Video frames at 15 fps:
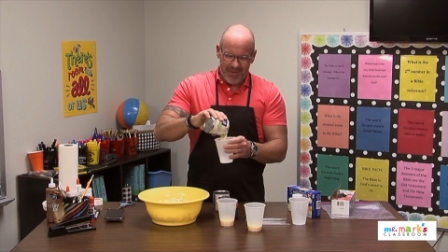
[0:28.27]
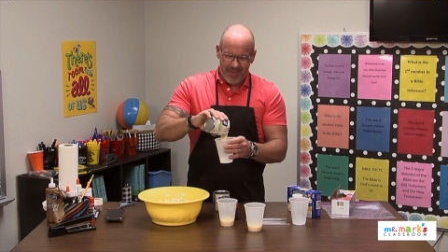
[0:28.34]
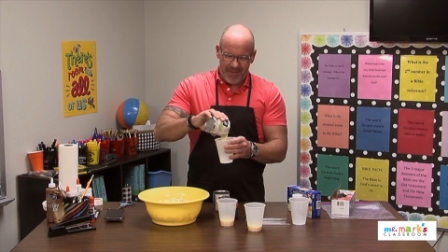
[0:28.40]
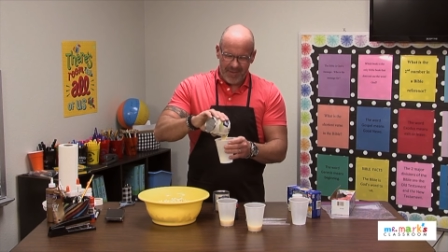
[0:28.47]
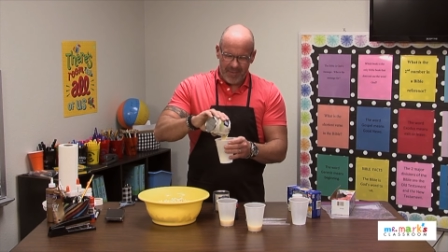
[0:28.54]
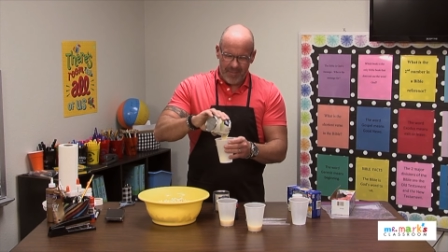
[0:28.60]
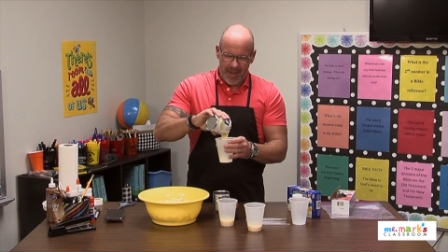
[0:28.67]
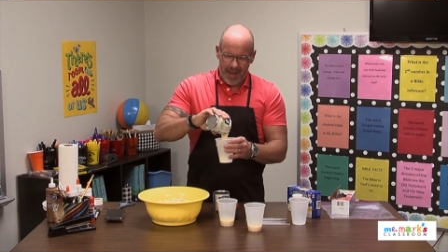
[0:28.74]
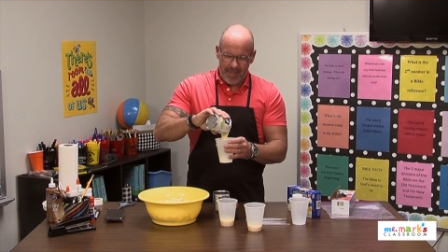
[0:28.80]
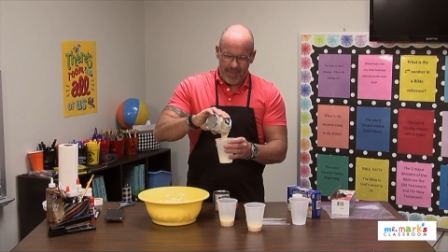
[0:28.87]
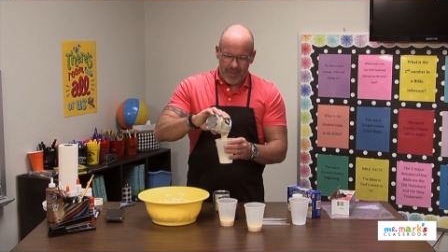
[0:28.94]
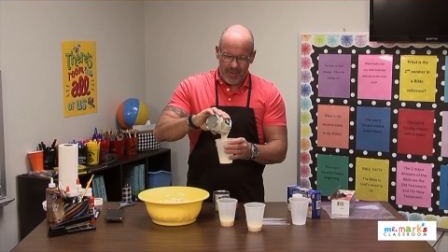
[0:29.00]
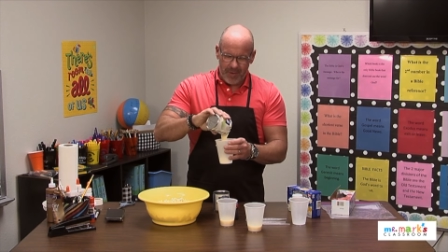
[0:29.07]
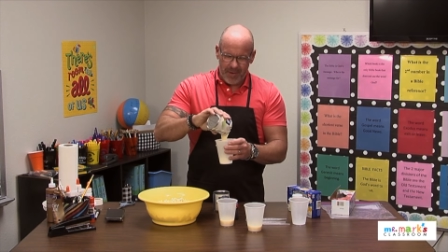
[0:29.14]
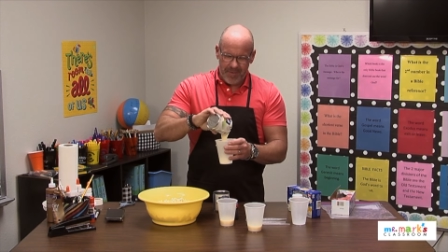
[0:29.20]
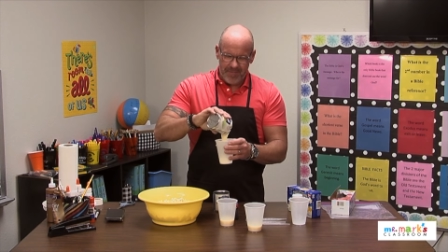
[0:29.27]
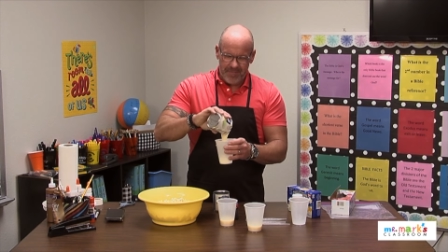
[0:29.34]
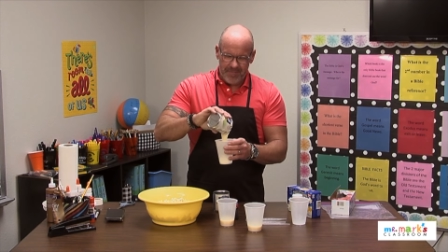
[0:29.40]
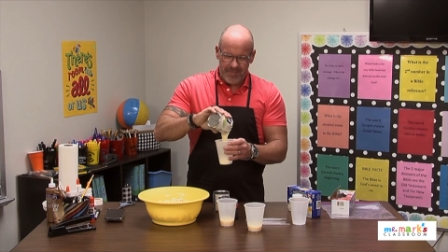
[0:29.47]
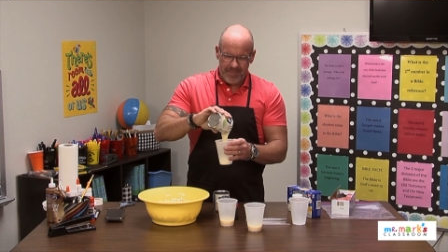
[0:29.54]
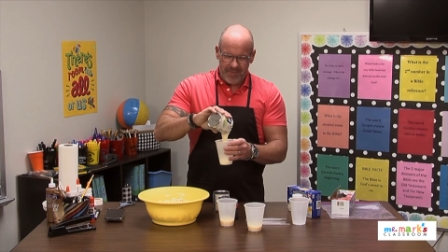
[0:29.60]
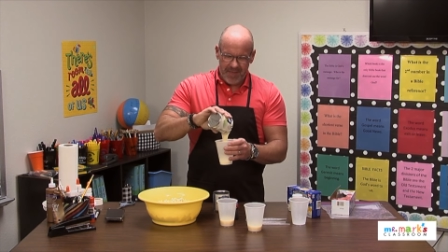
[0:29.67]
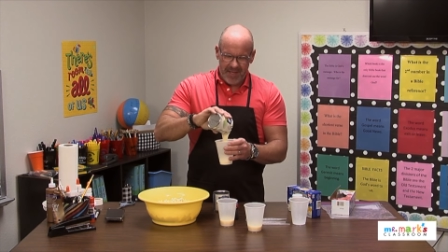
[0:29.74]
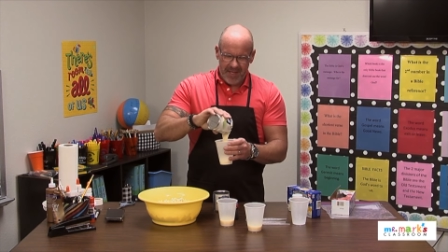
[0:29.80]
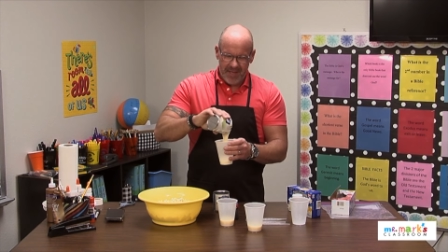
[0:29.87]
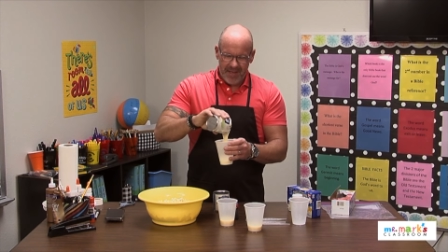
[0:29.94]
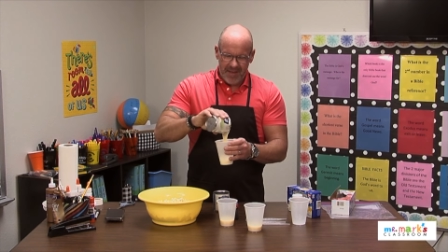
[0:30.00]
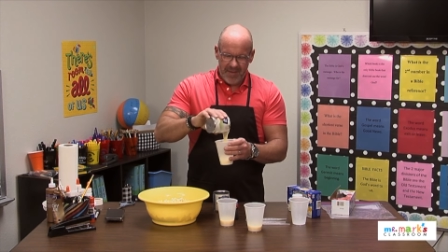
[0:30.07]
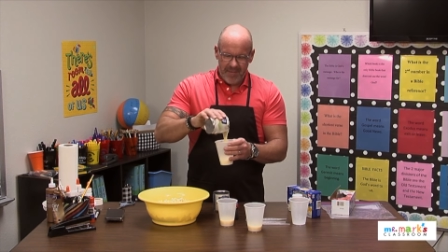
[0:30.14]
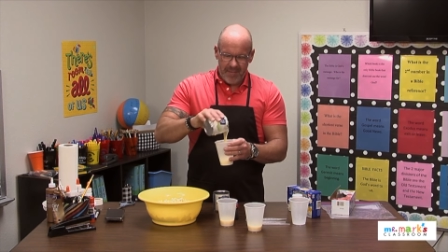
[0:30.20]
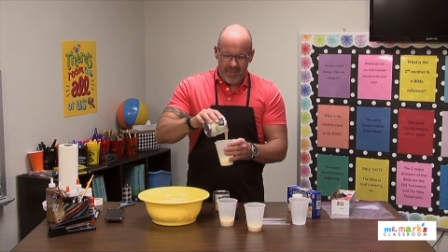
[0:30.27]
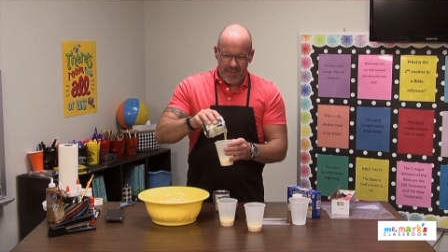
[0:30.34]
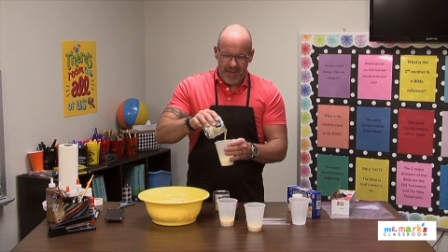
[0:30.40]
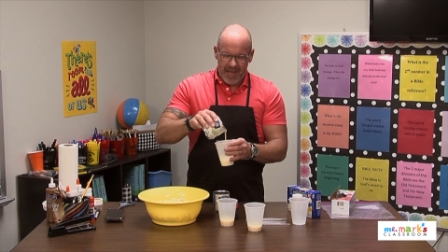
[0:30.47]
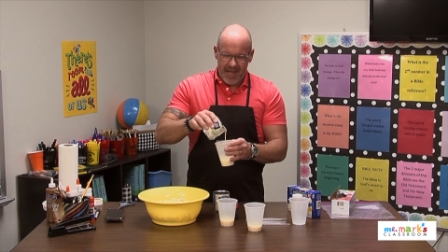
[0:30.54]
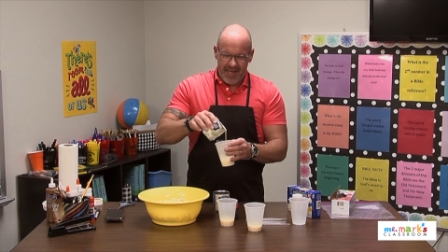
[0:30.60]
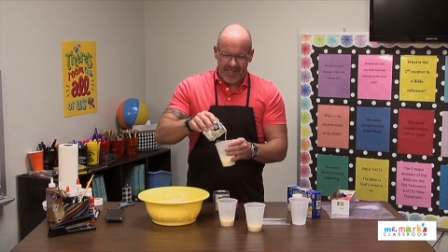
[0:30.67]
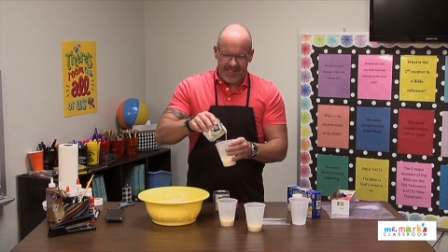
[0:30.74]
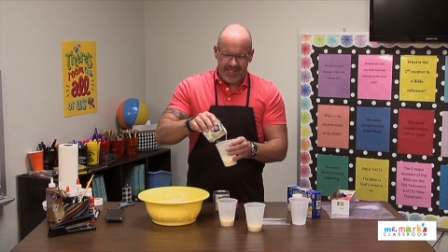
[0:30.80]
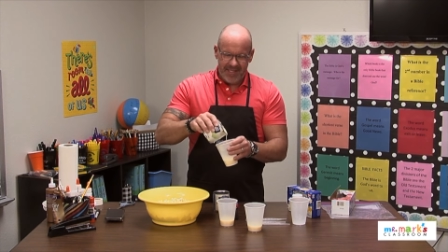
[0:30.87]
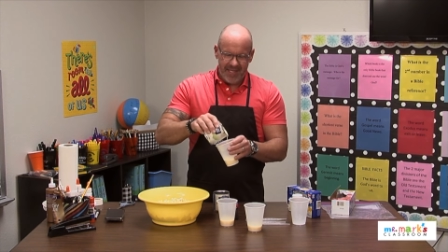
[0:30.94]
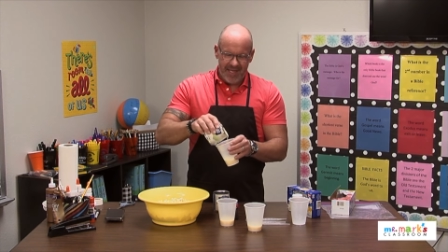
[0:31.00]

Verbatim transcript: with the popcorn, but